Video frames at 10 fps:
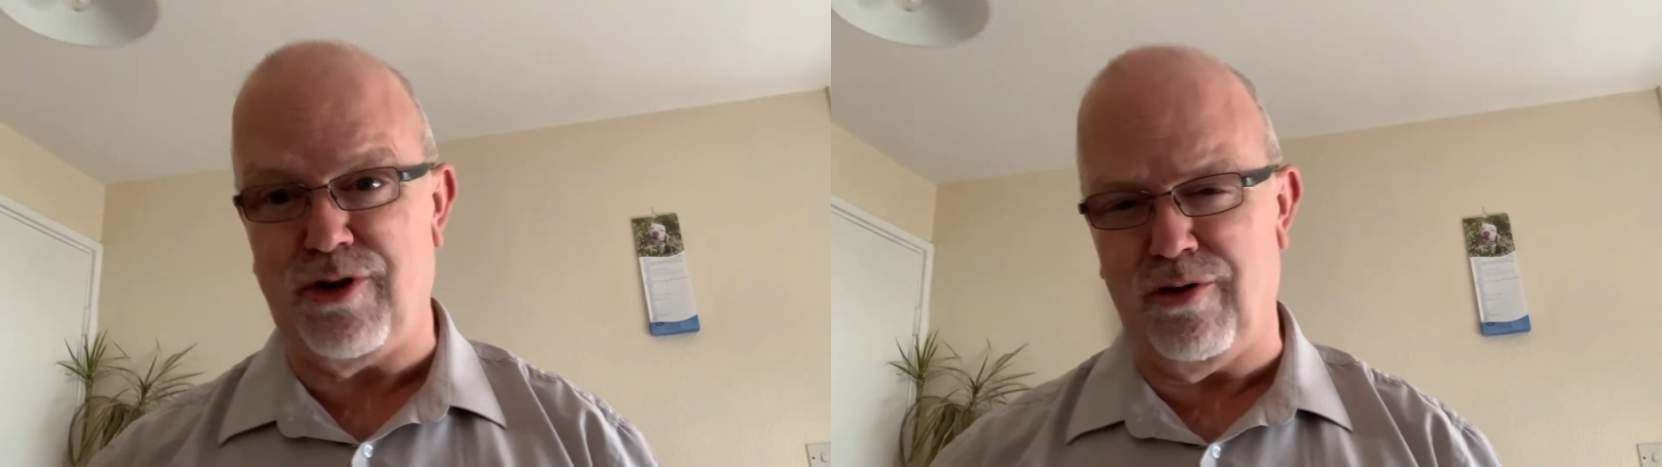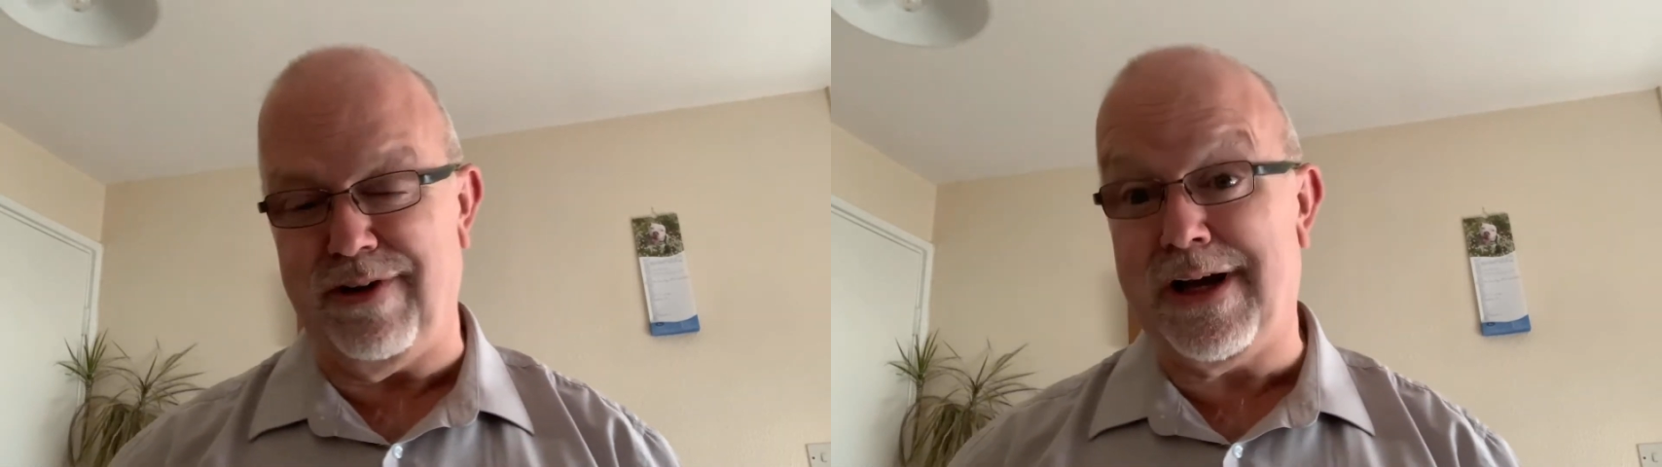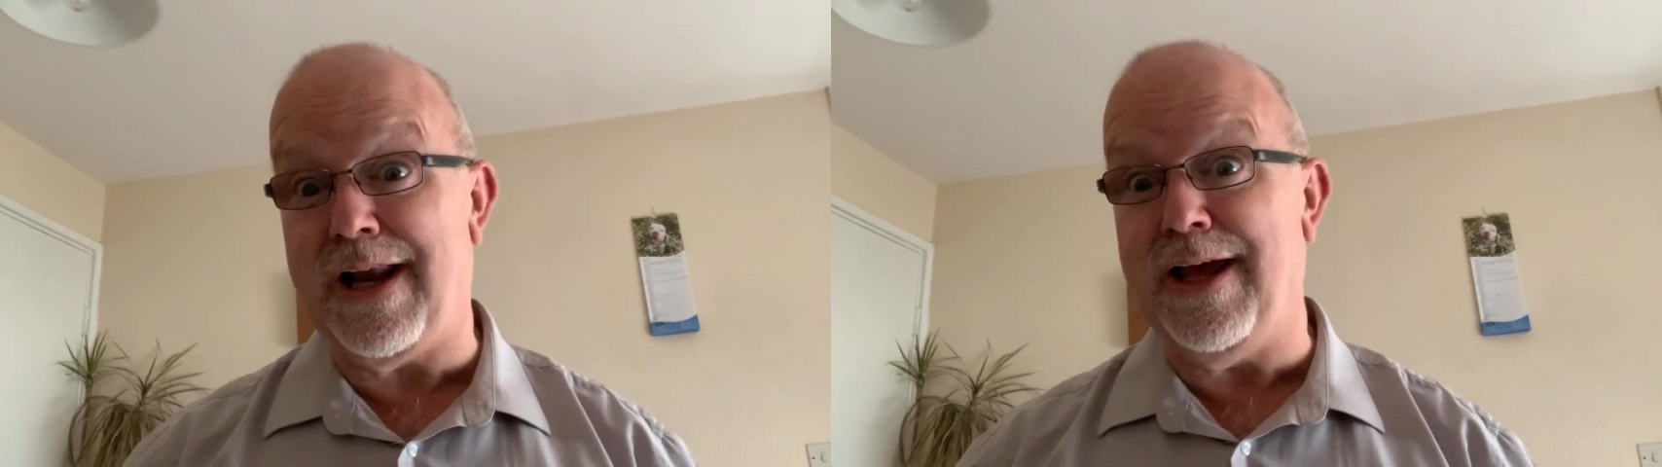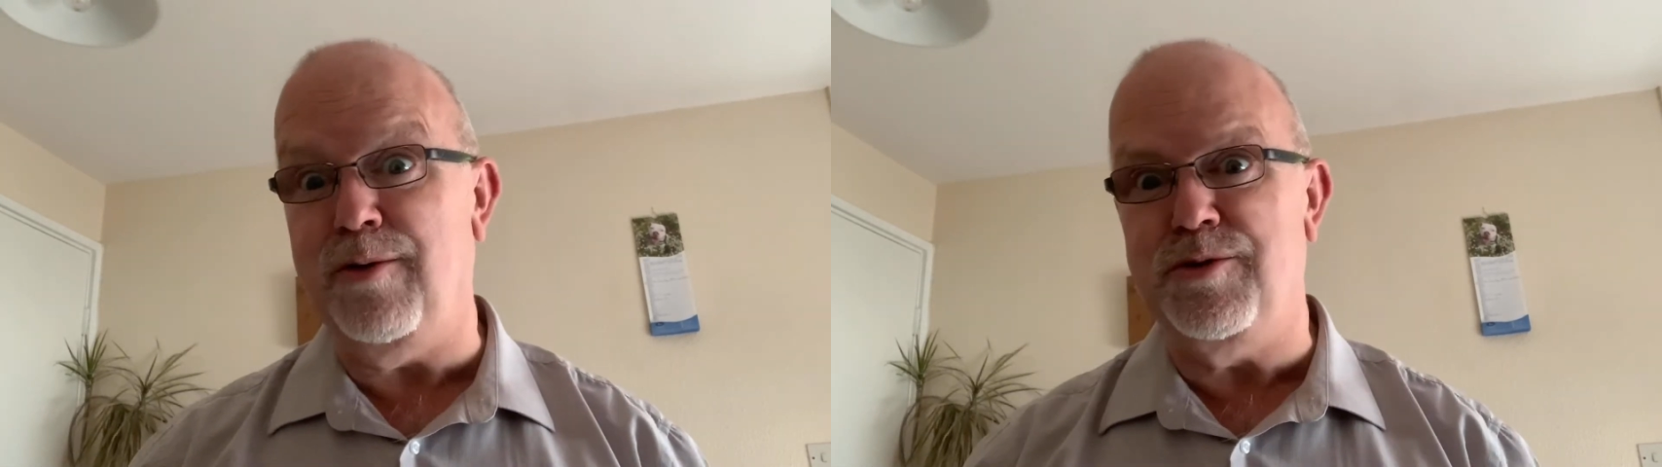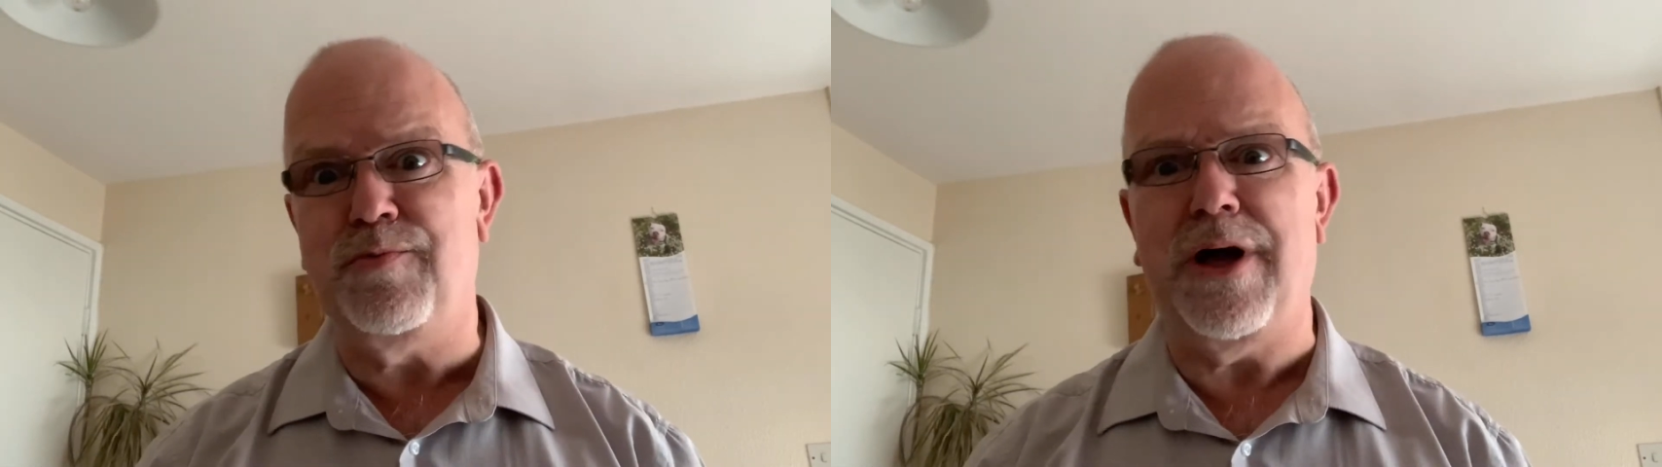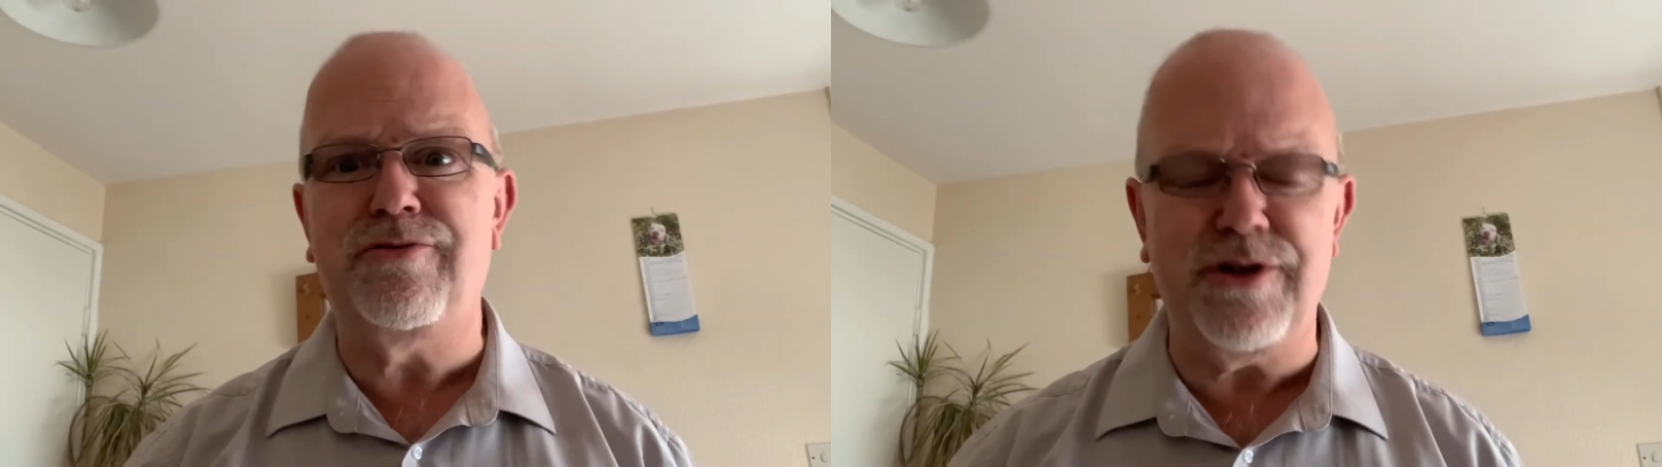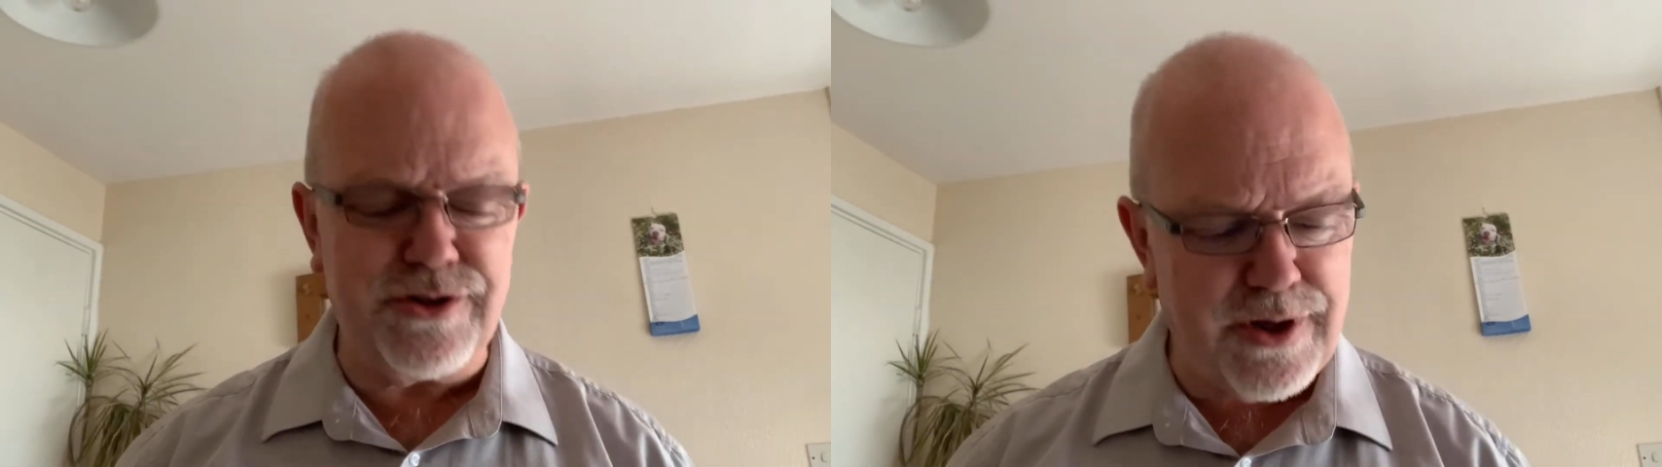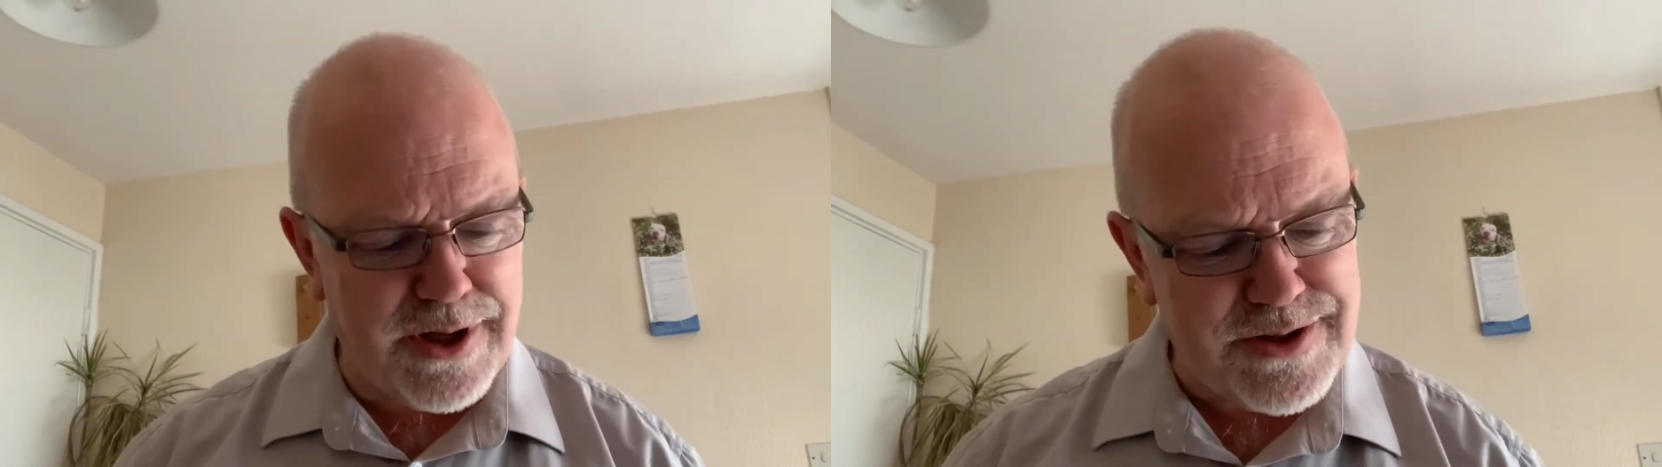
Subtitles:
or reclaimed battery should I